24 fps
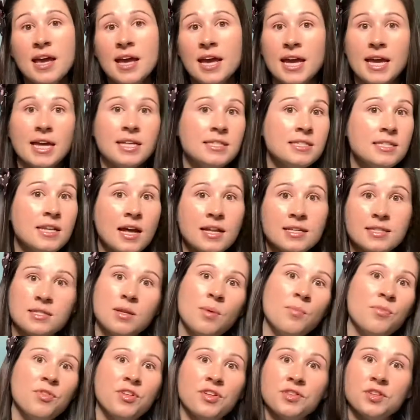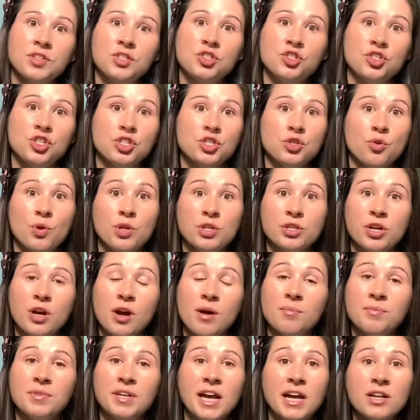It's not something that's just going to
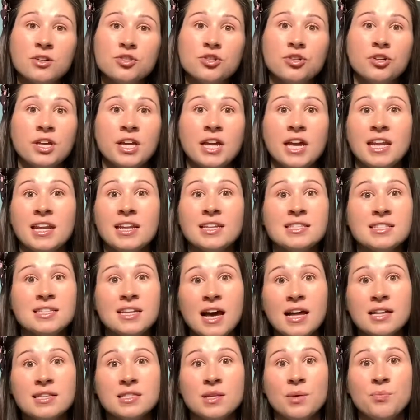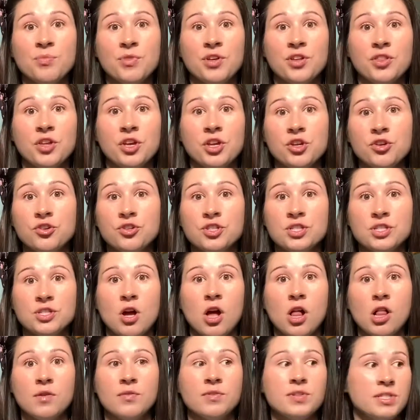come naturally, and it's not something that you're just
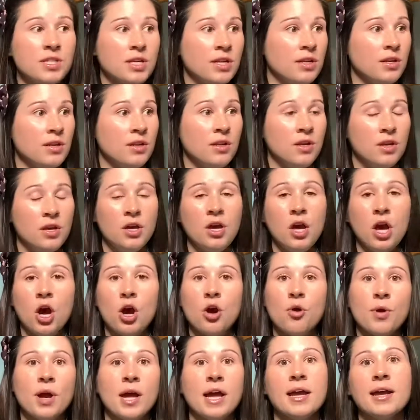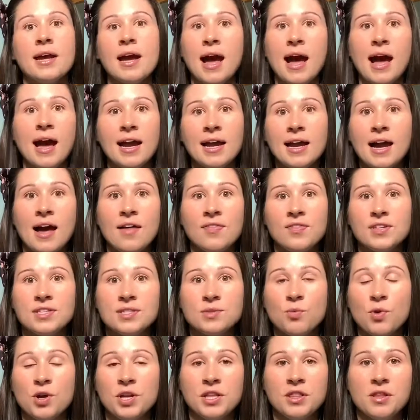all of a sudden, okay, I got this
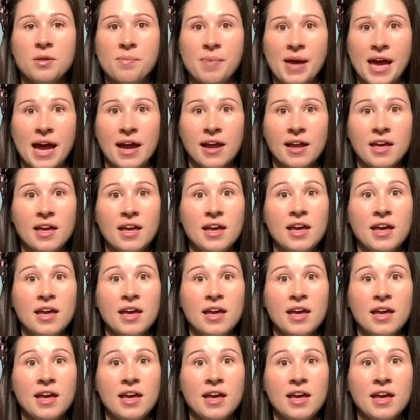one in the bag.